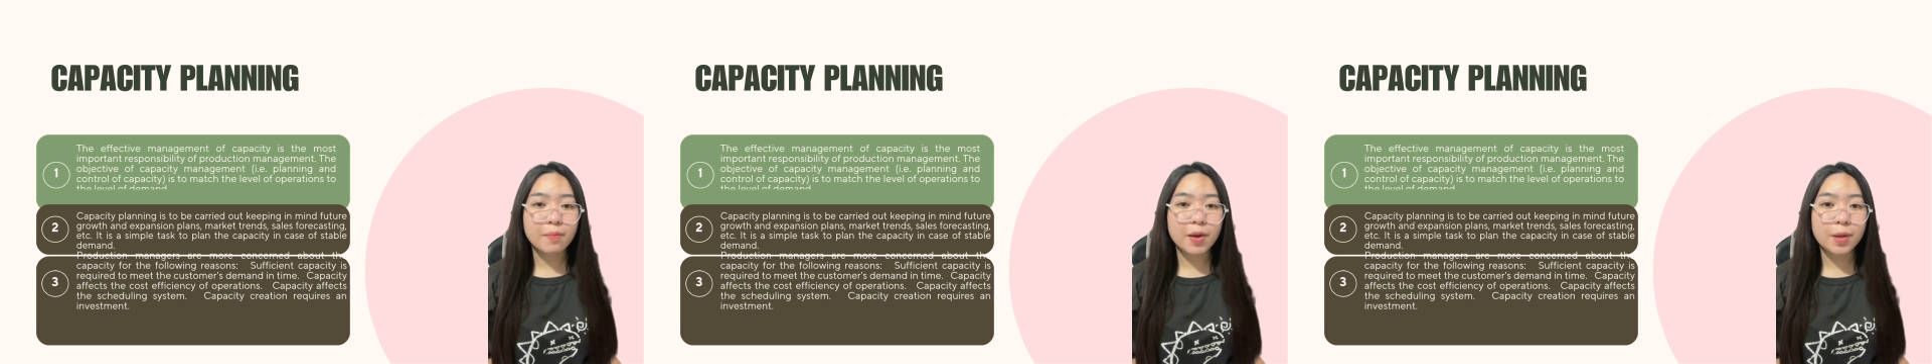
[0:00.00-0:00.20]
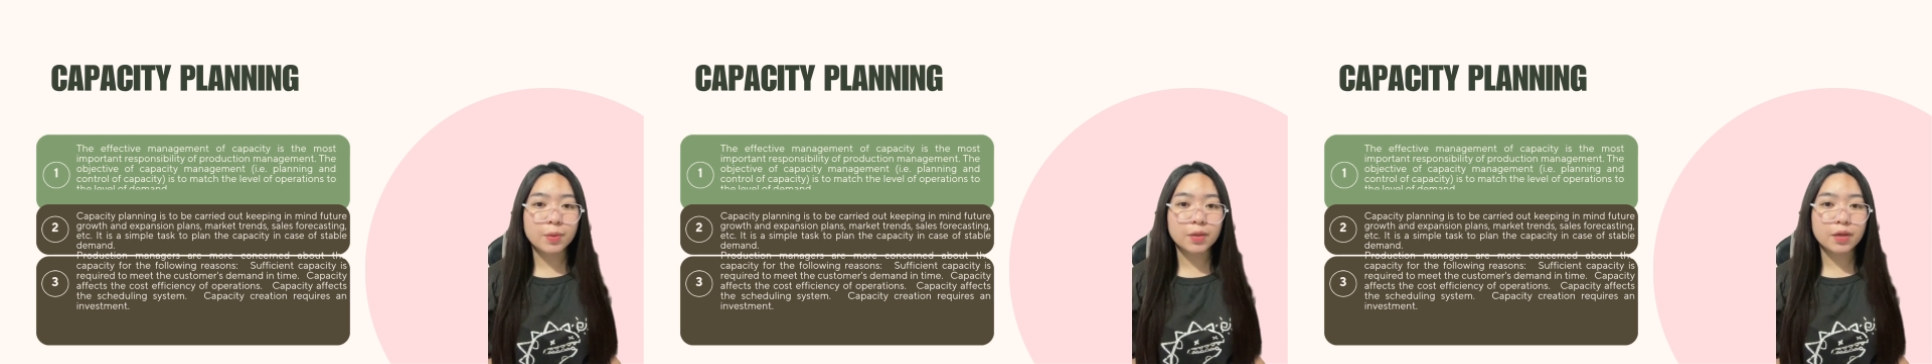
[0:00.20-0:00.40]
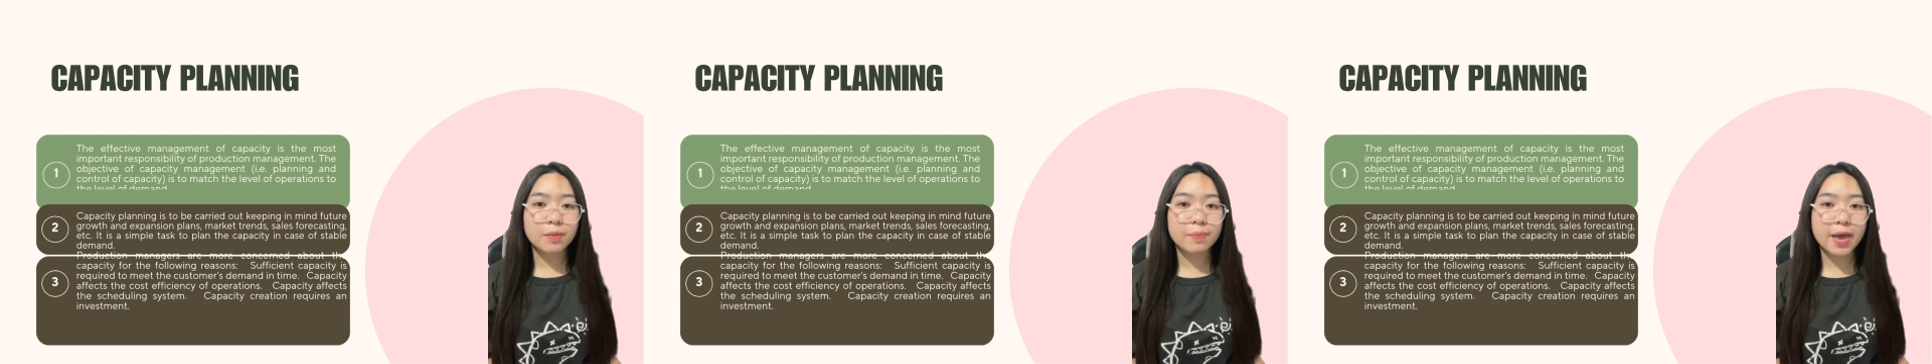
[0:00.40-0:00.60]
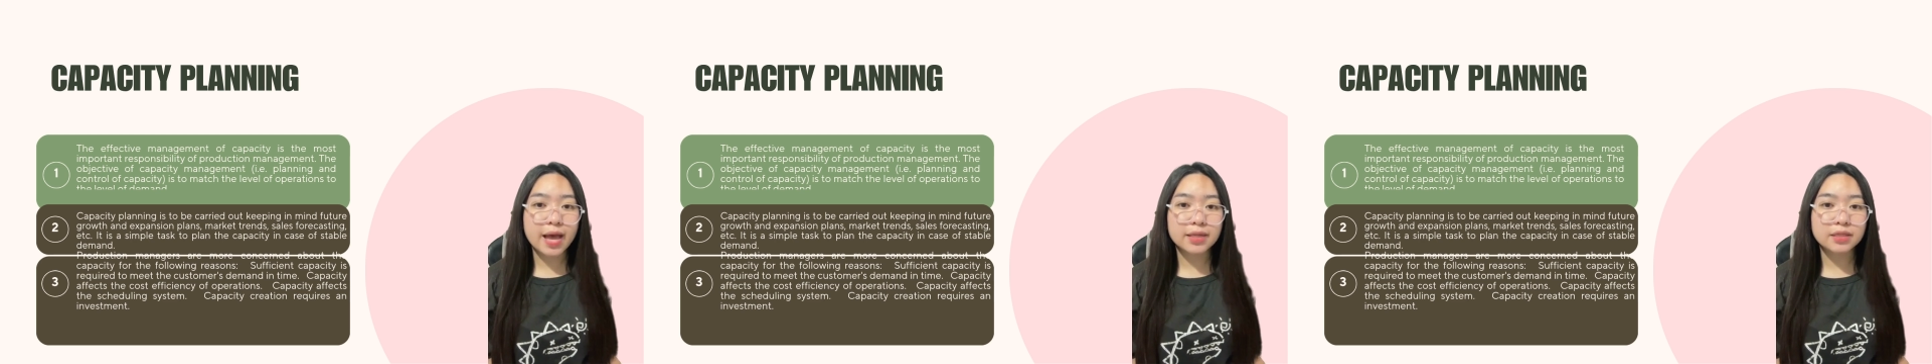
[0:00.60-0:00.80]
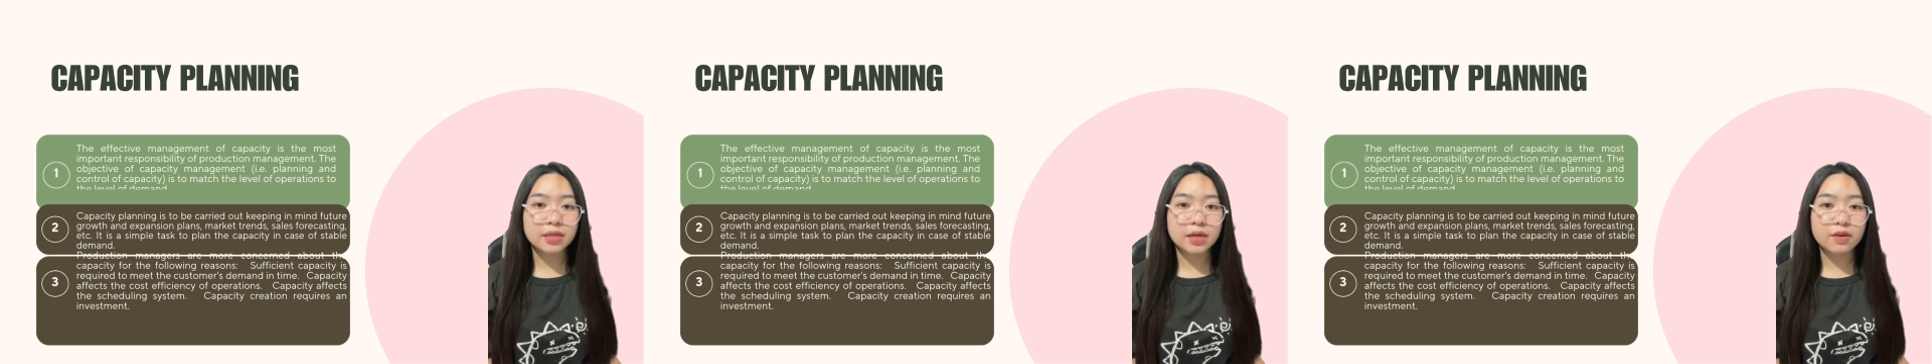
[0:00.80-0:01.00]
about the
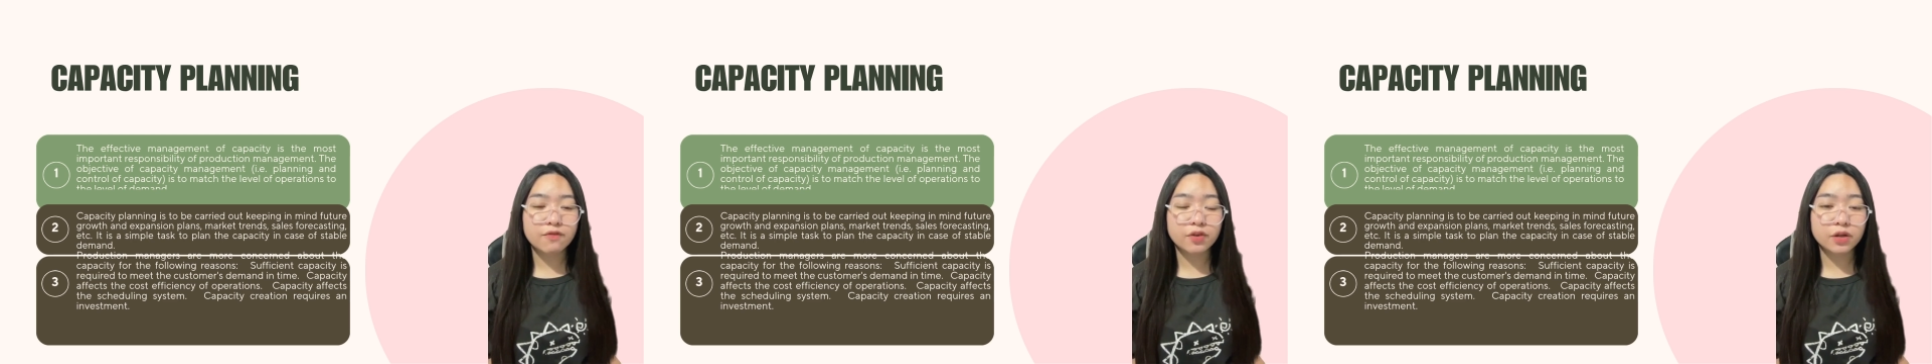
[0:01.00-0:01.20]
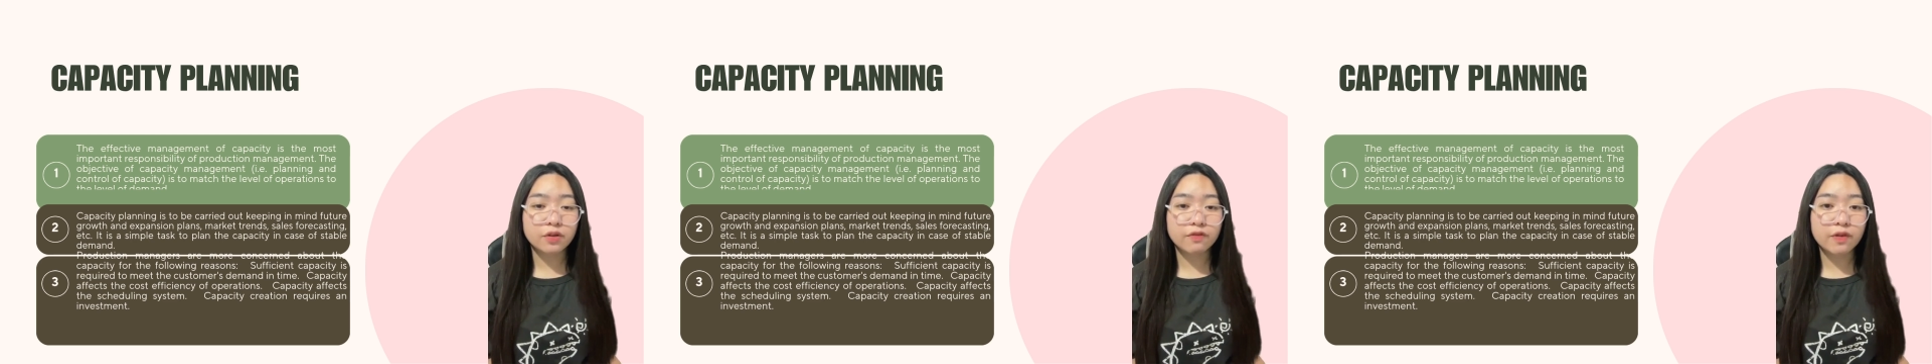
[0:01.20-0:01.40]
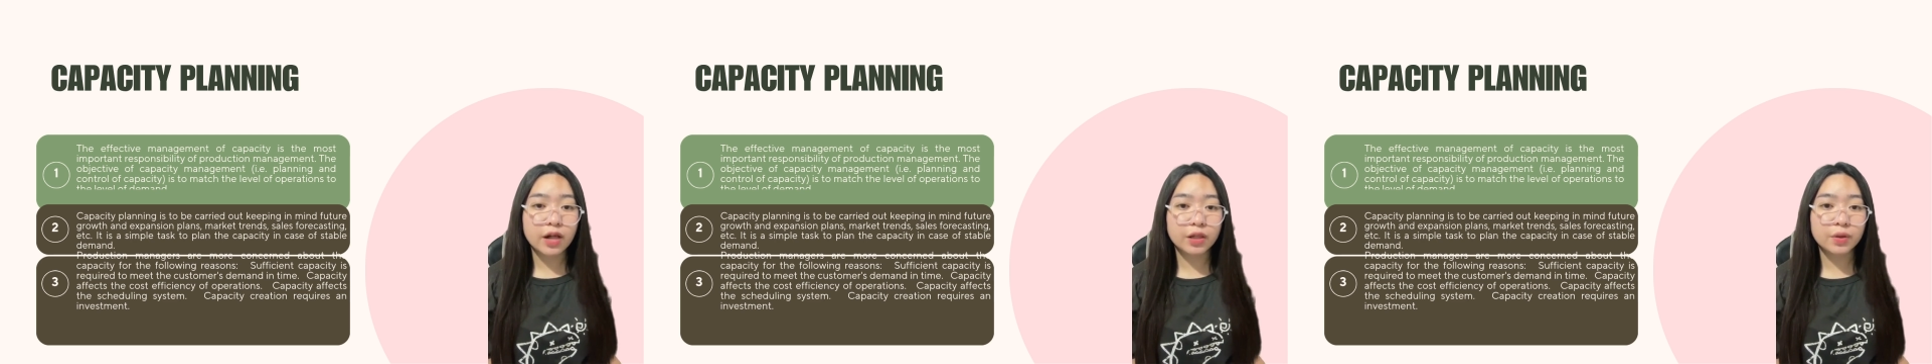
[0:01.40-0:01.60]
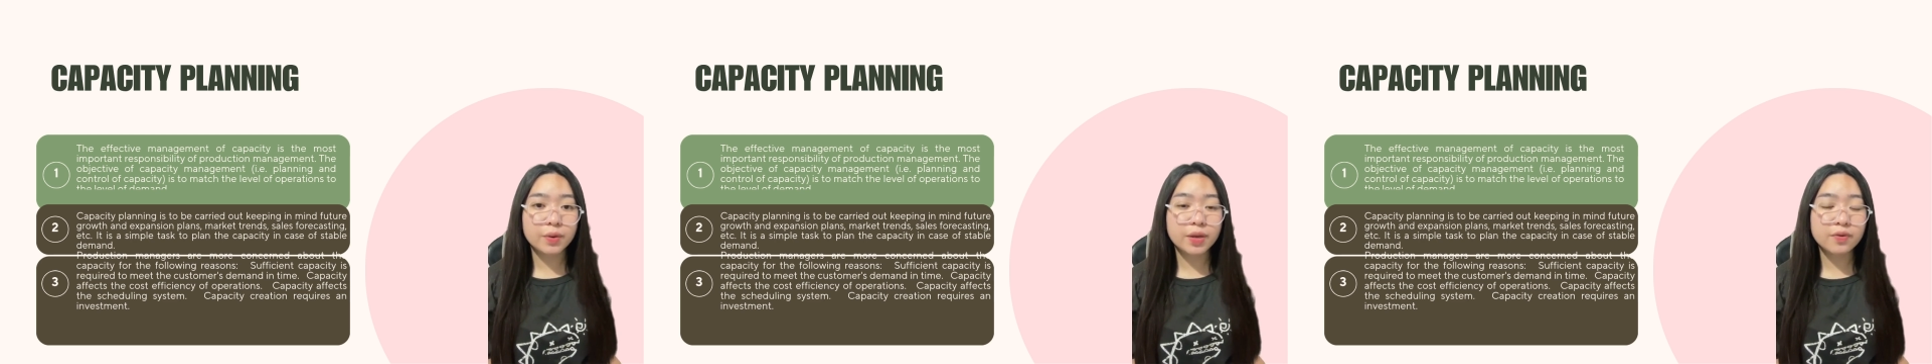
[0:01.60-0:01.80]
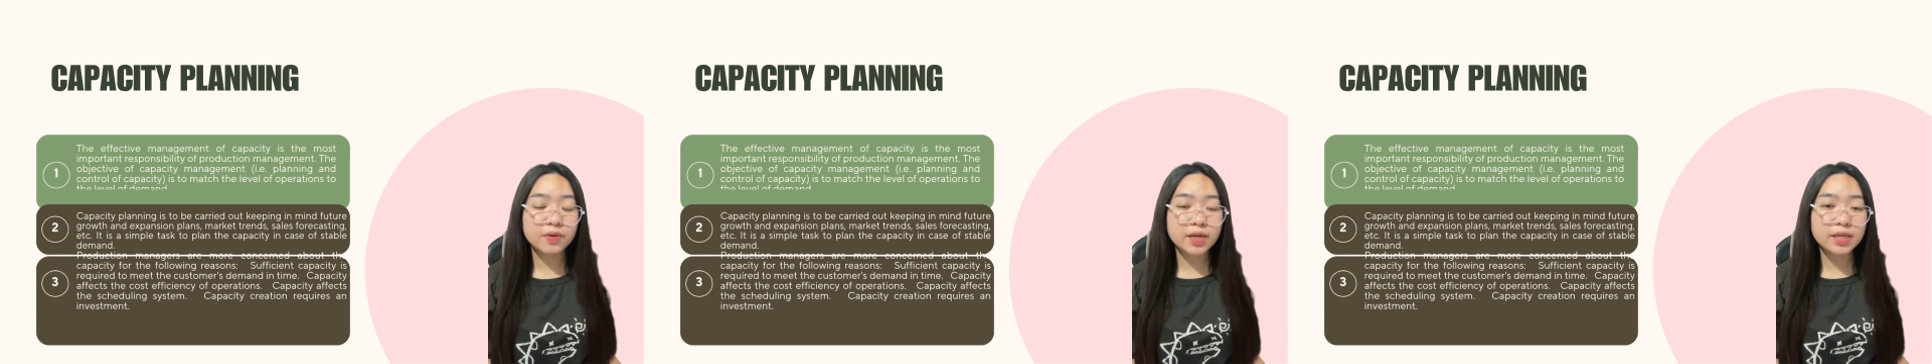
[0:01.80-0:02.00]
capacity for the
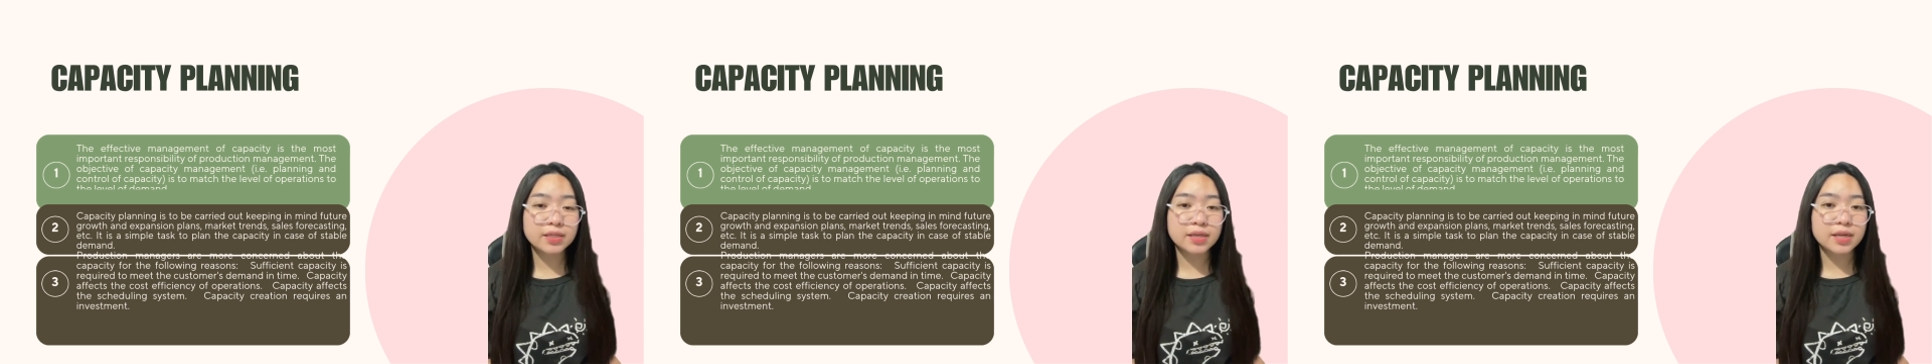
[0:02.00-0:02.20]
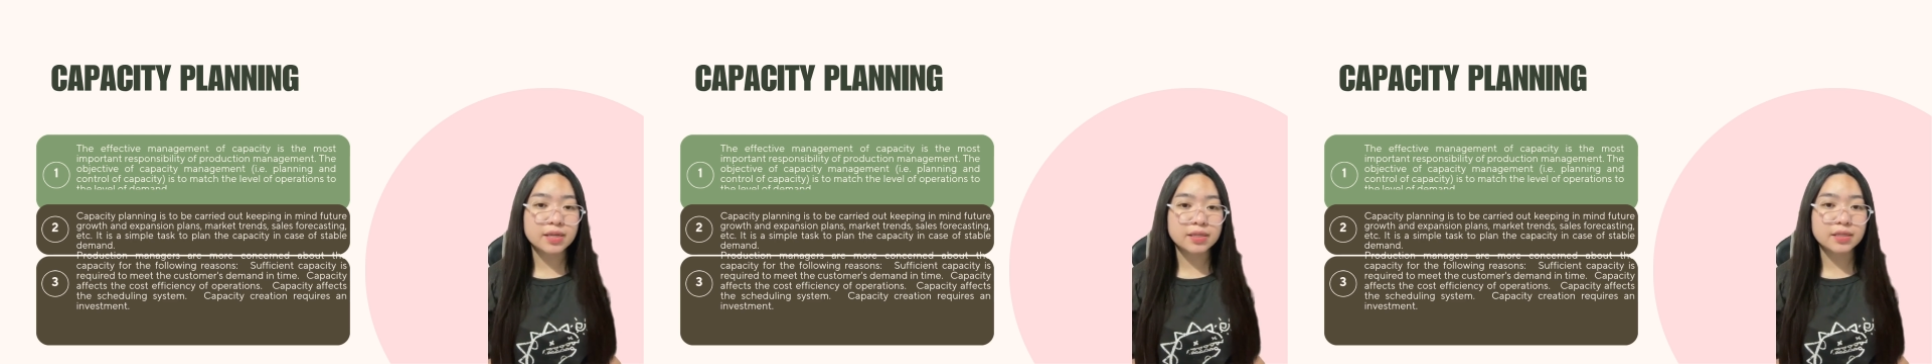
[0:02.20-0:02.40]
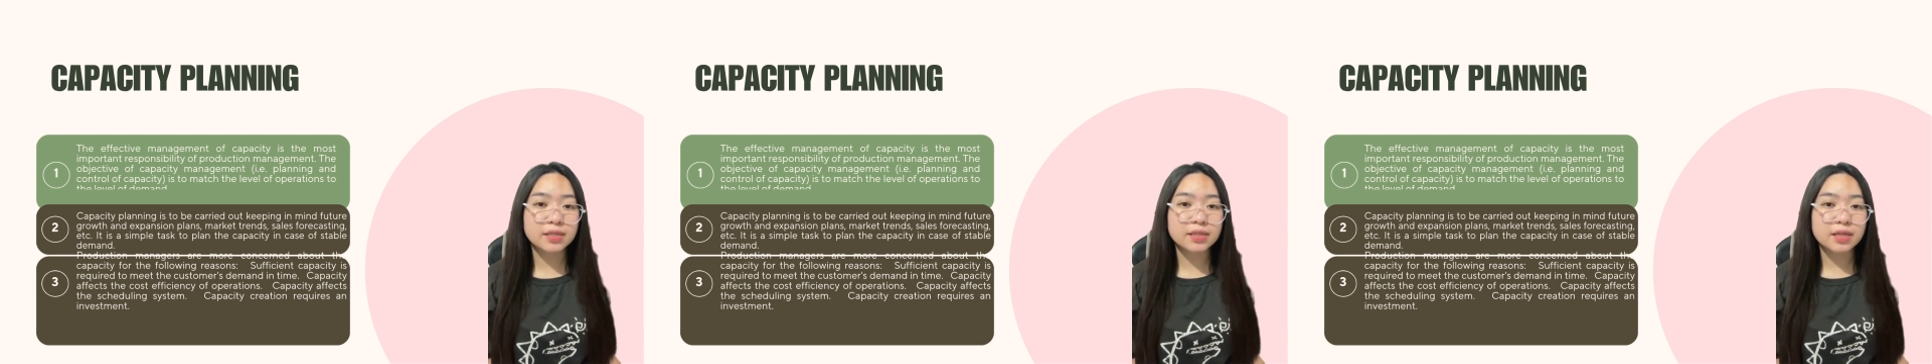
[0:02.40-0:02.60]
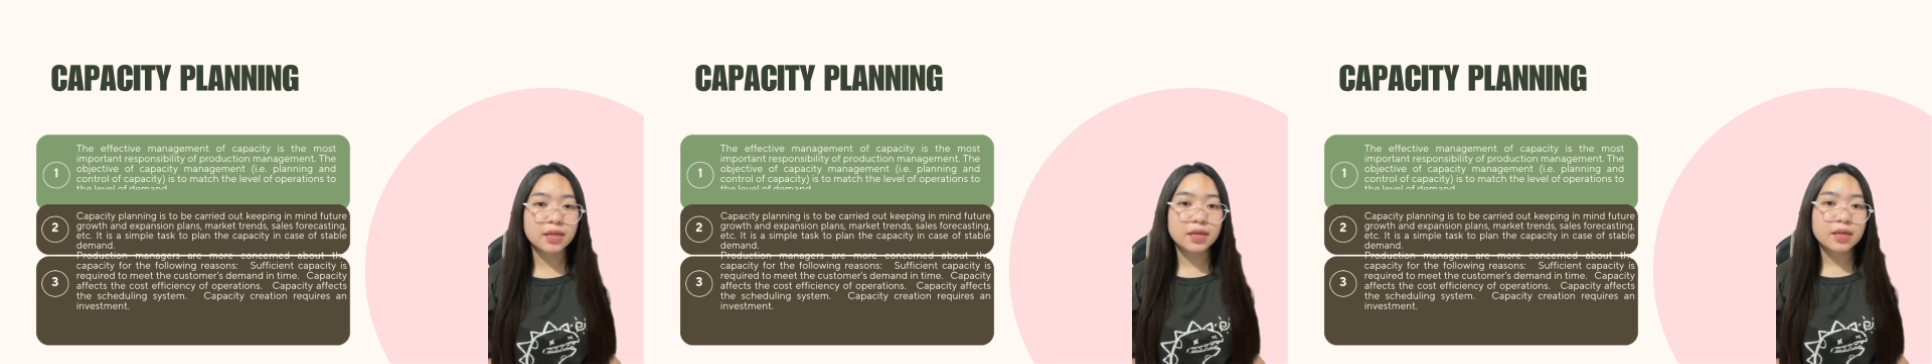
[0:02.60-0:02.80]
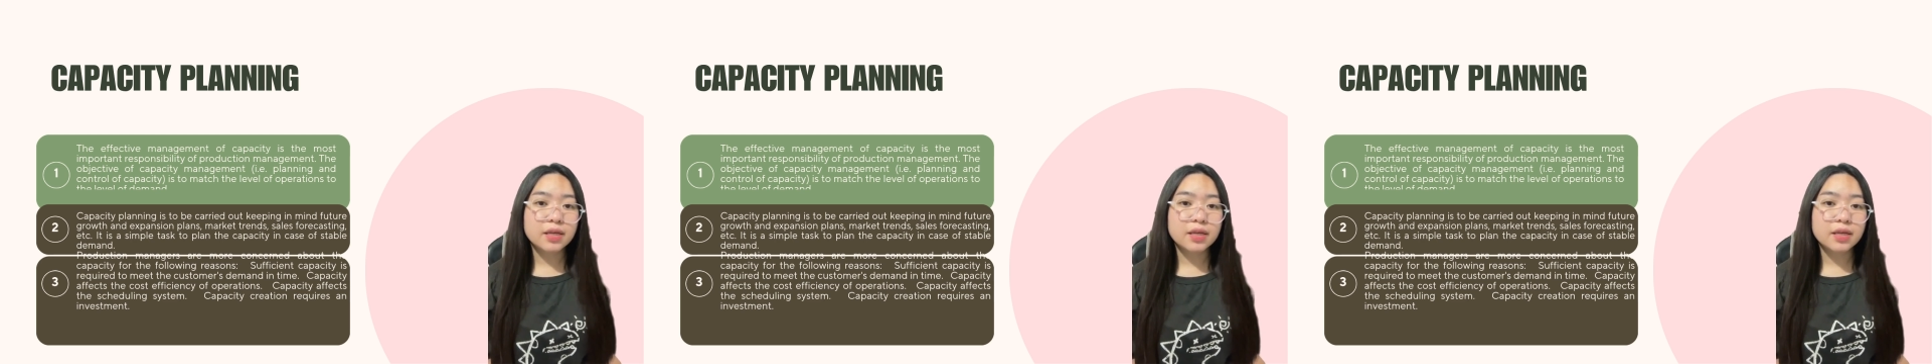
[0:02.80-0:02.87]
following reasons.